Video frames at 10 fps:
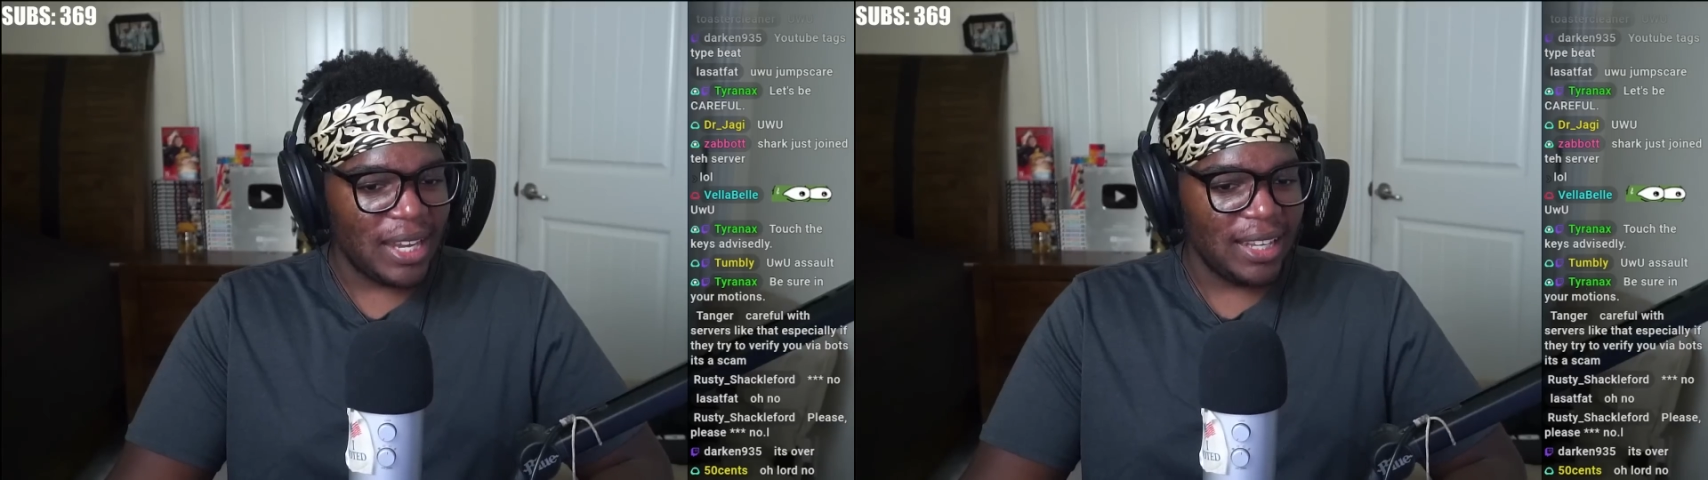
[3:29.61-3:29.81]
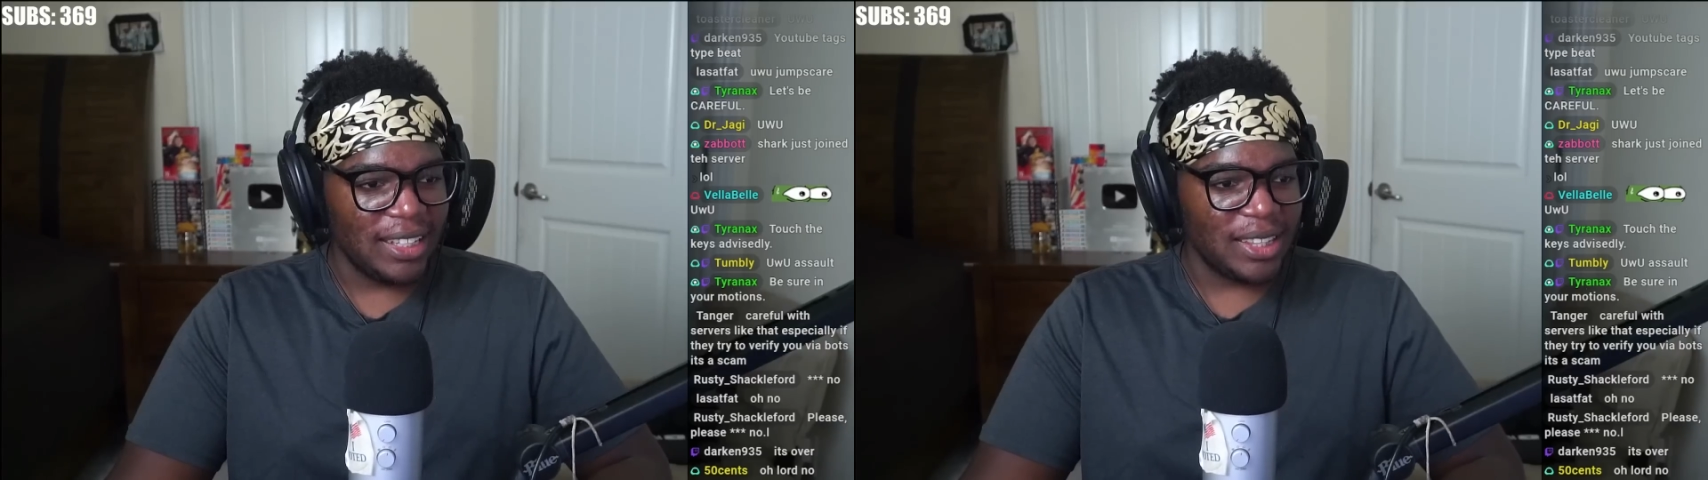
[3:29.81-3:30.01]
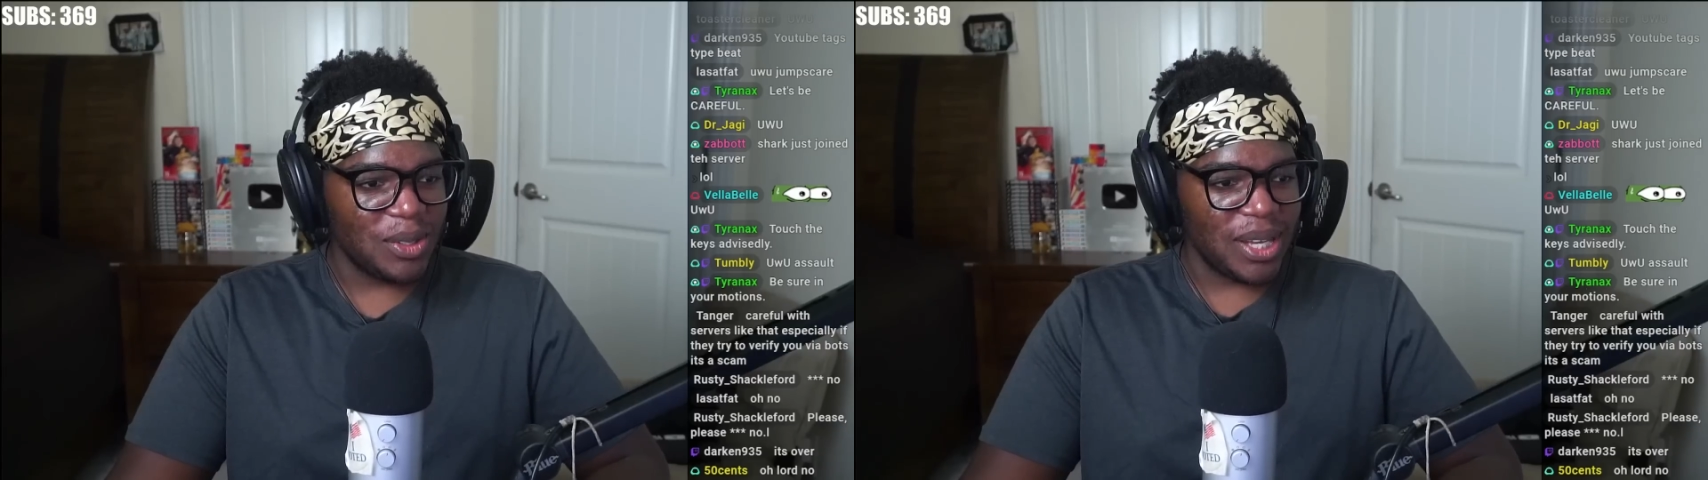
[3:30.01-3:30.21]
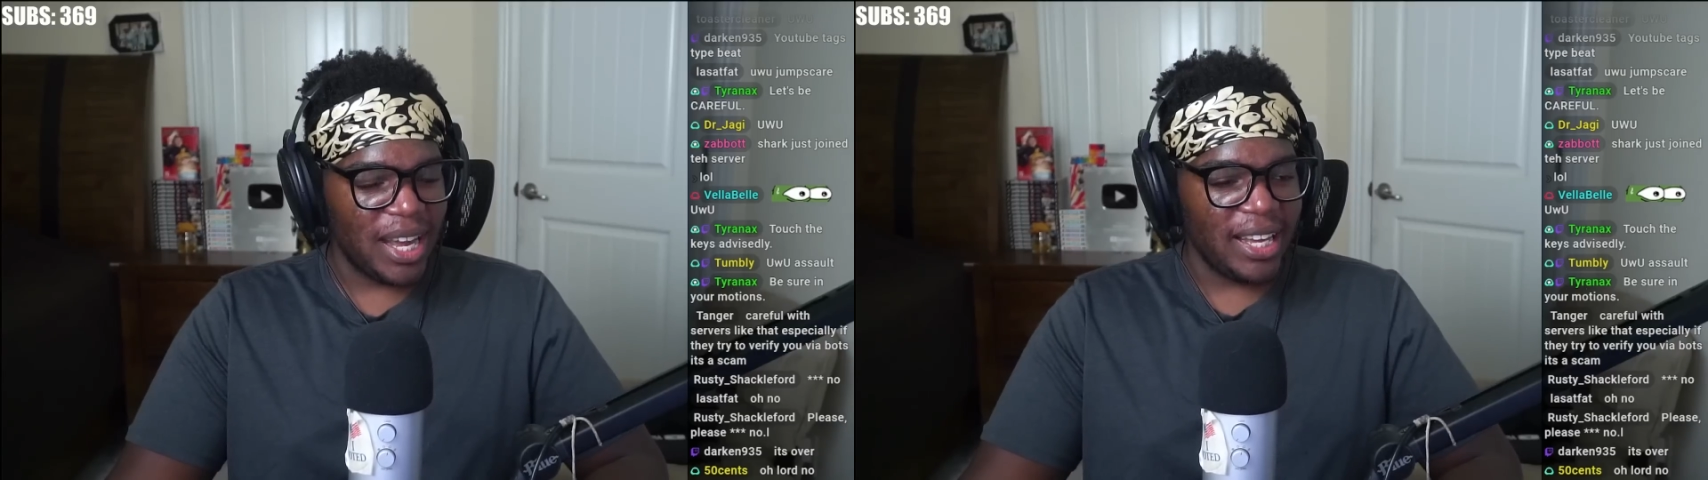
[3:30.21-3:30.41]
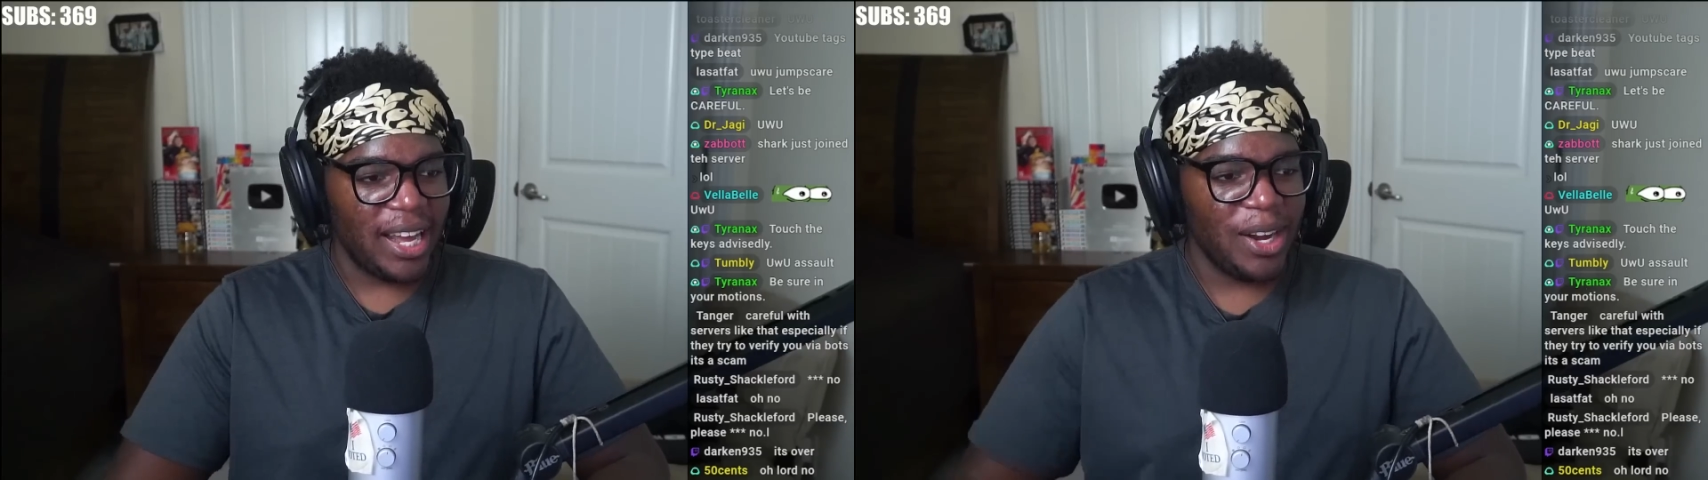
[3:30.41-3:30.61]
I thought this was,
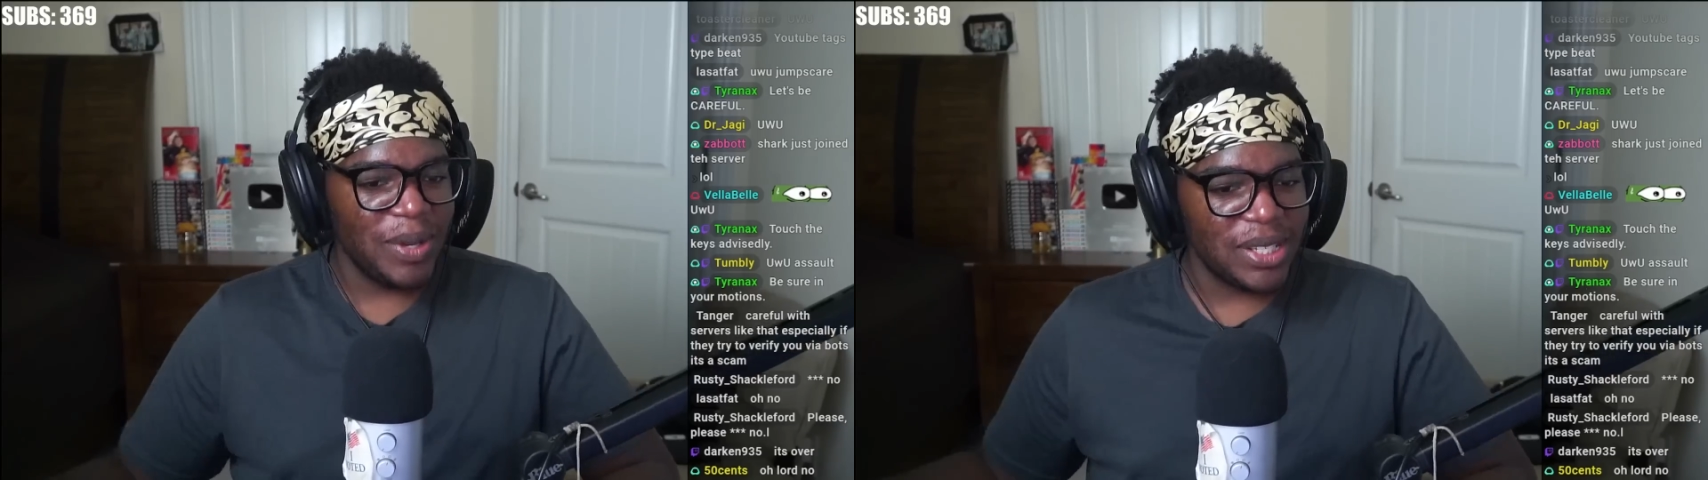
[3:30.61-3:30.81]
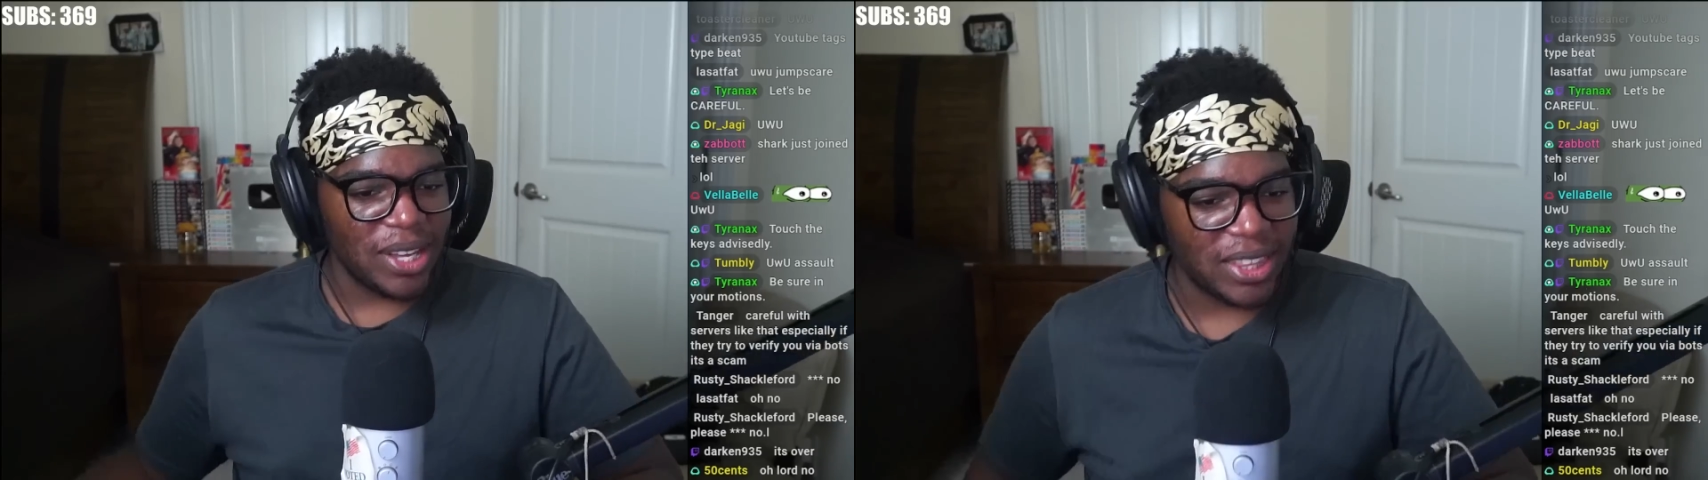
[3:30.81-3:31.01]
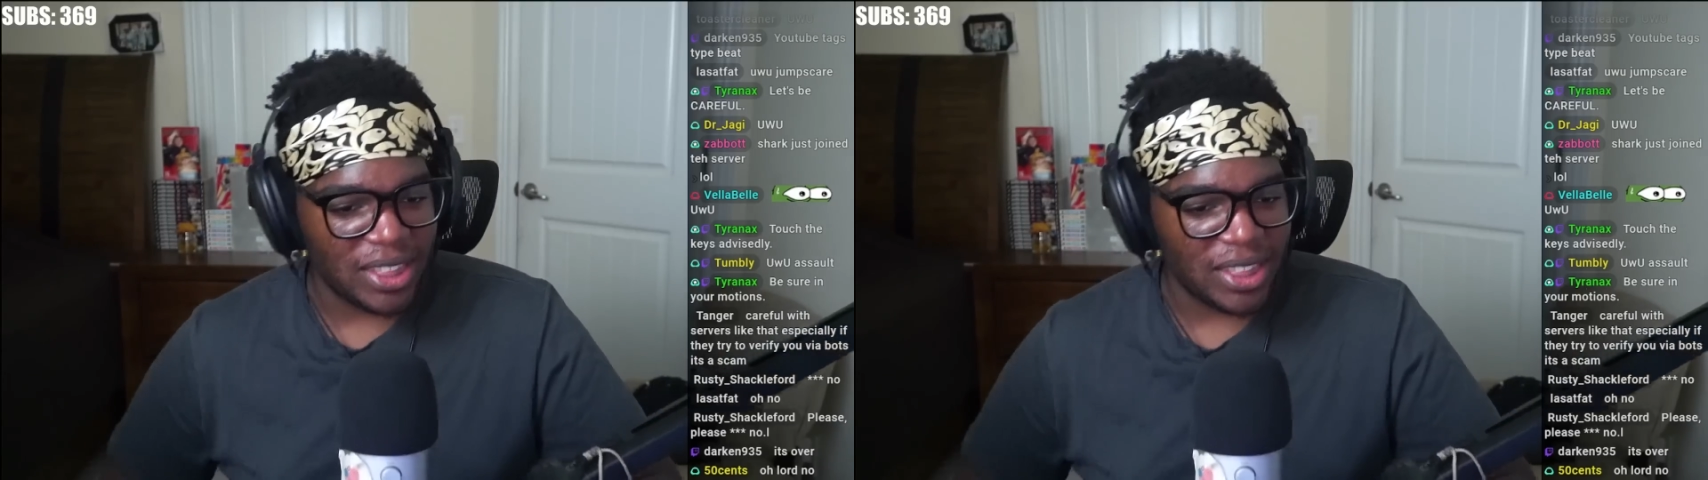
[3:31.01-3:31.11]
I, I always thought